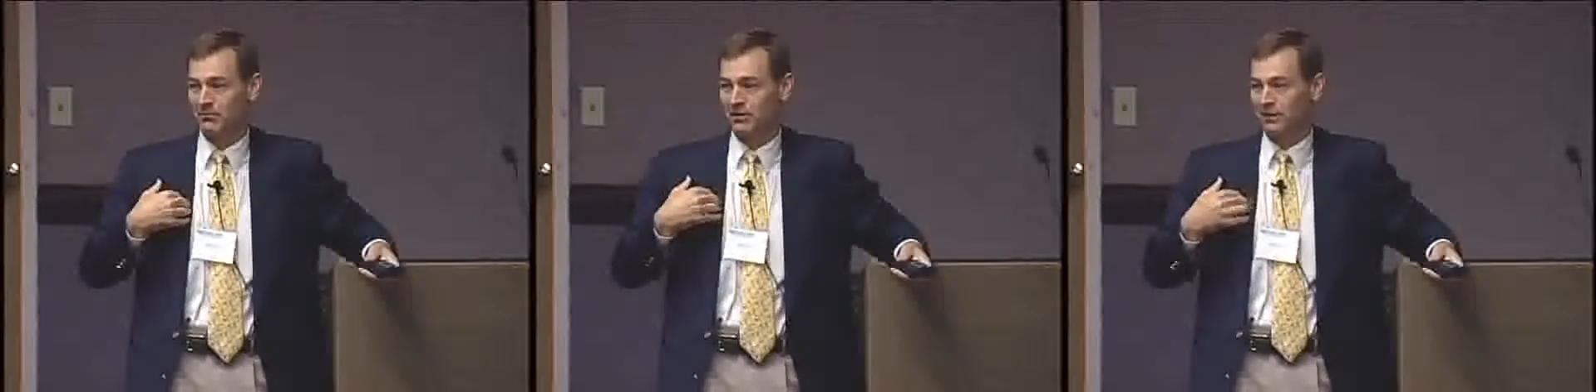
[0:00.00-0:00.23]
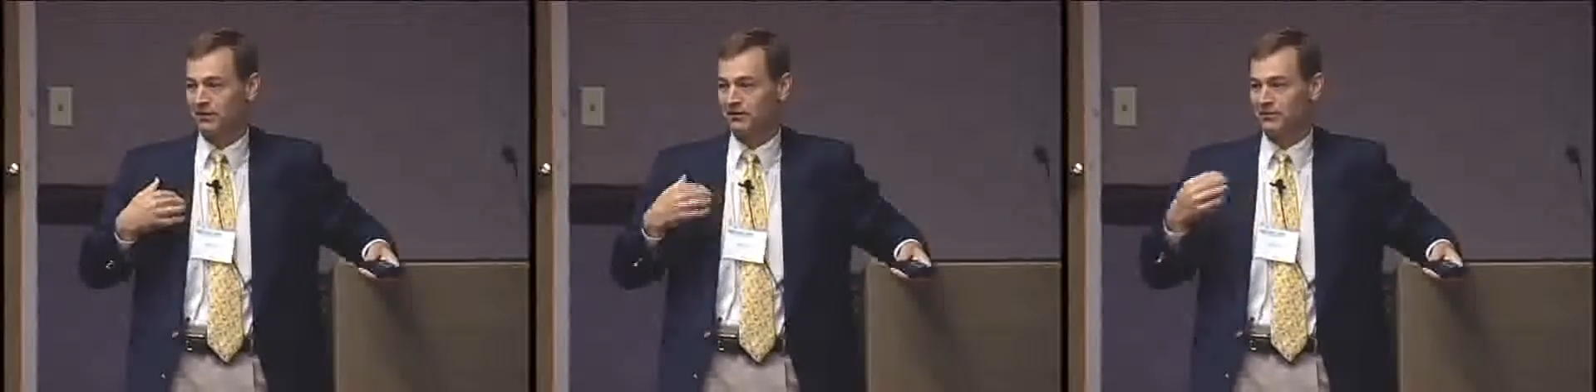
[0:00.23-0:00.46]

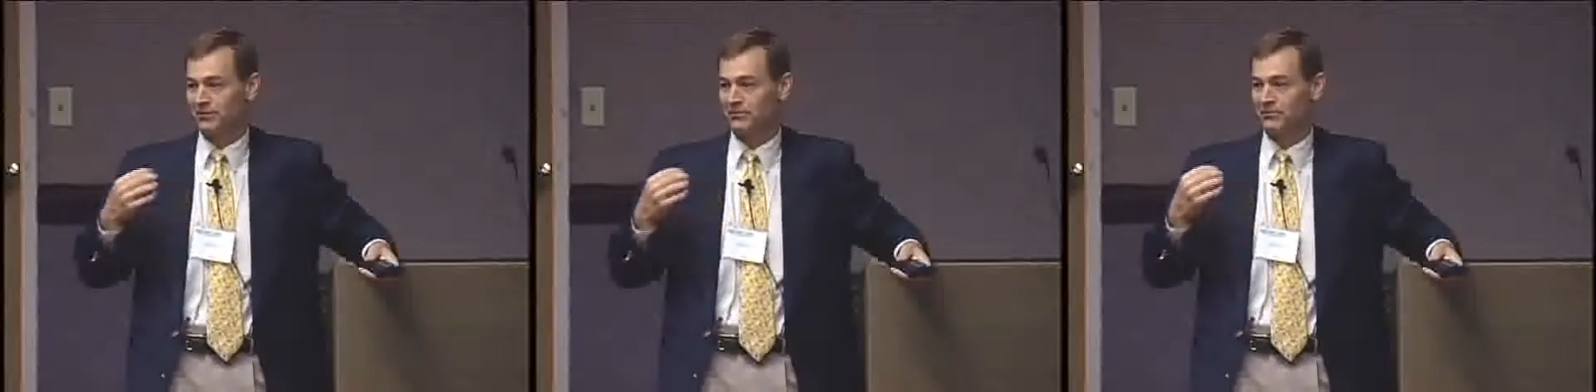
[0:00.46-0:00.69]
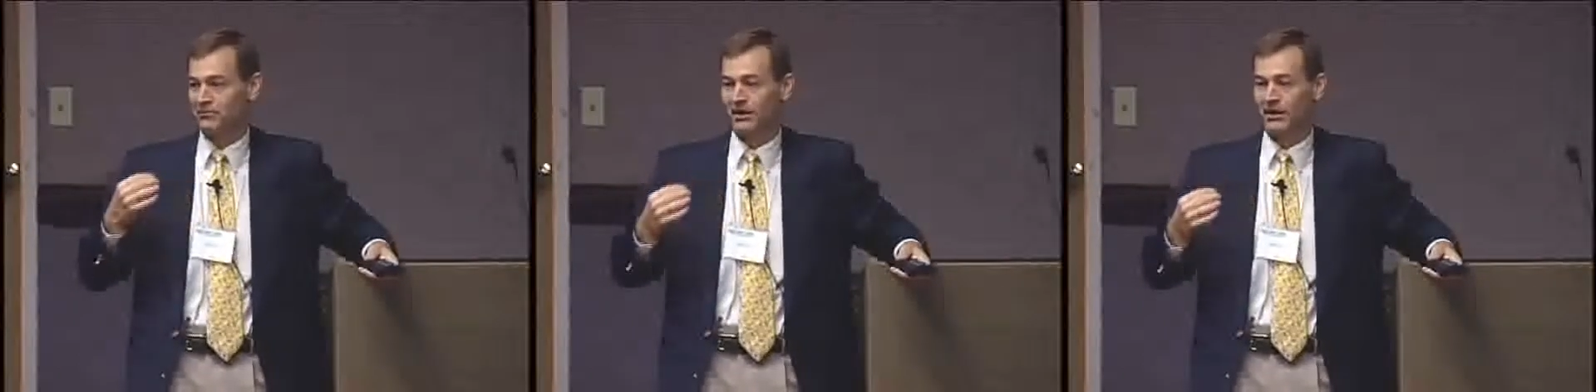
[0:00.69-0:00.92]
because
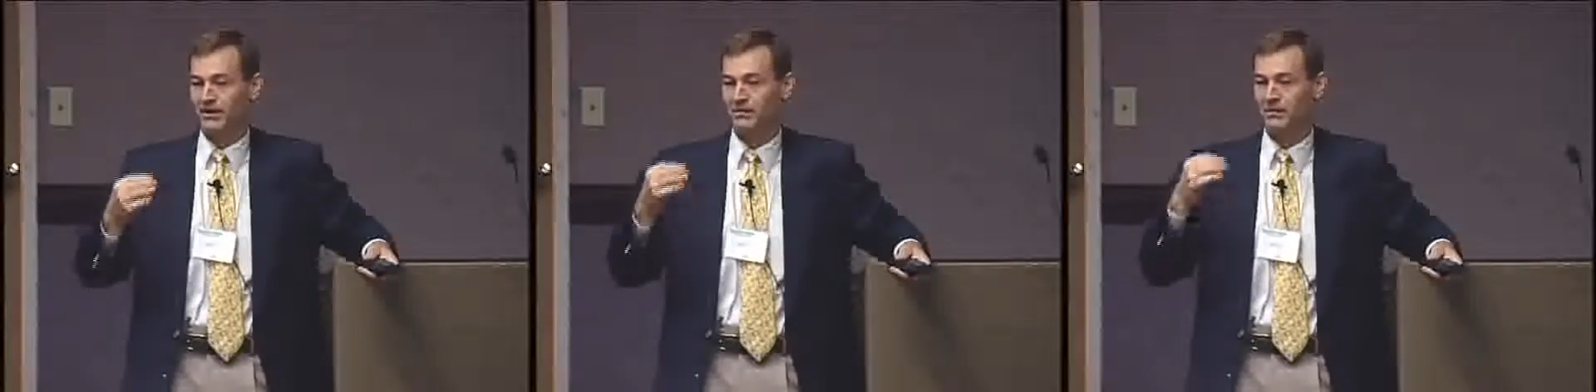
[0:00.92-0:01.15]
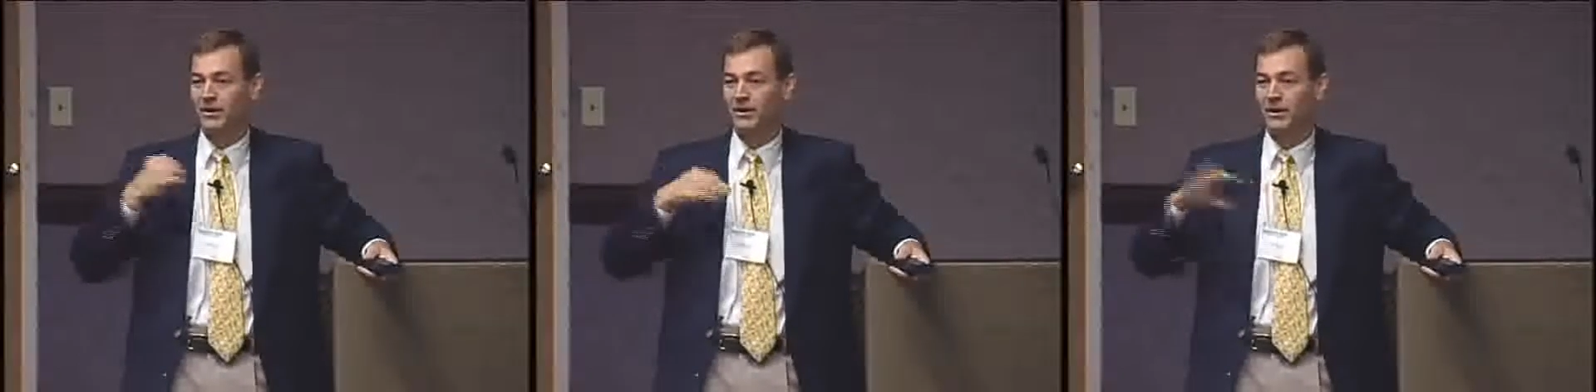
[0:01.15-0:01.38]
by
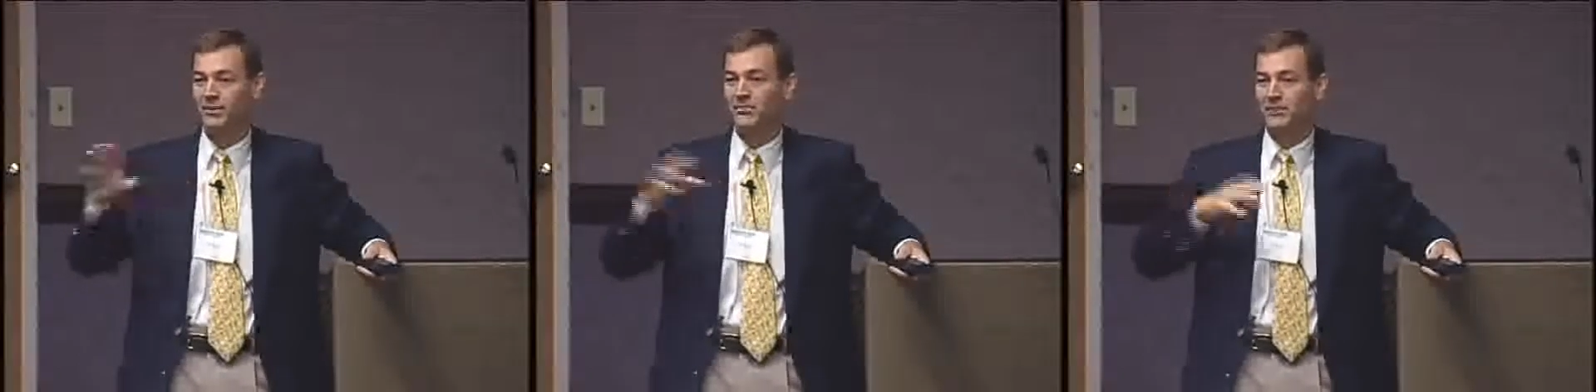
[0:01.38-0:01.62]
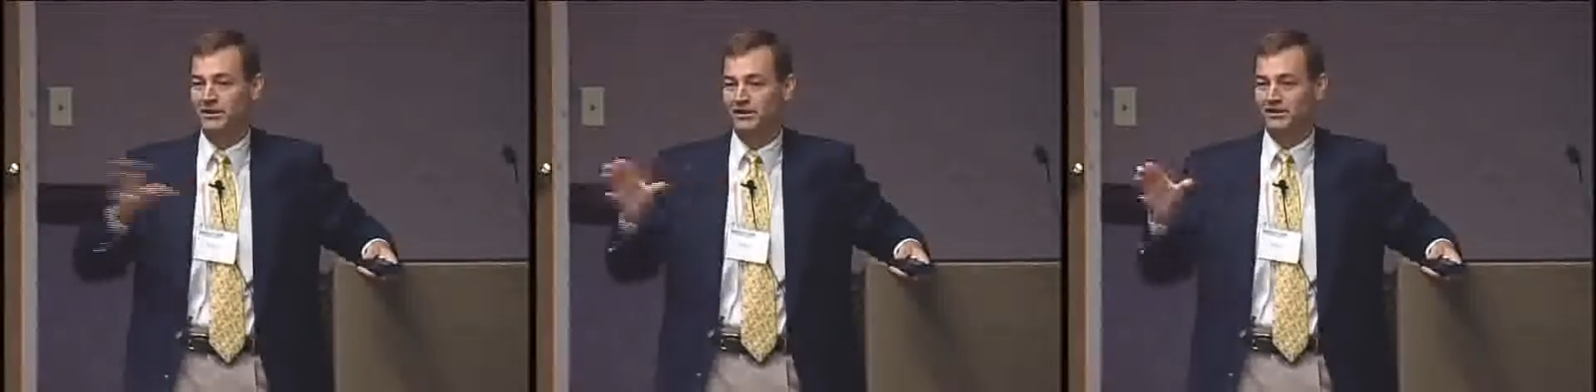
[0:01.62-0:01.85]

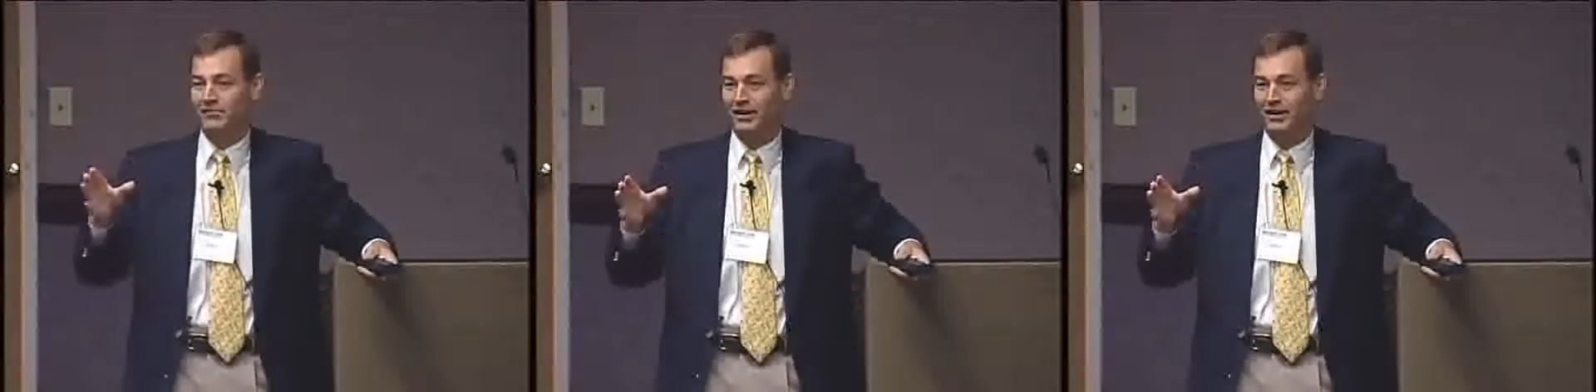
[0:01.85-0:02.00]
reopening the